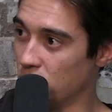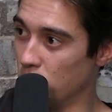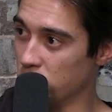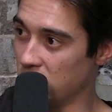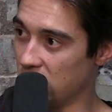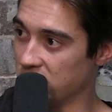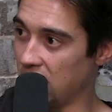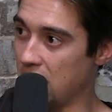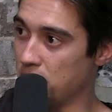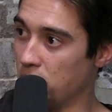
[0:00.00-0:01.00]
All-Stars
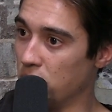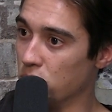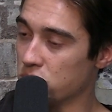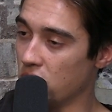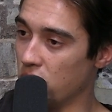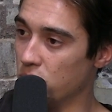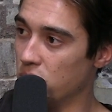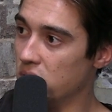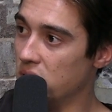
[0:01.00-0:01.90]
game, and we also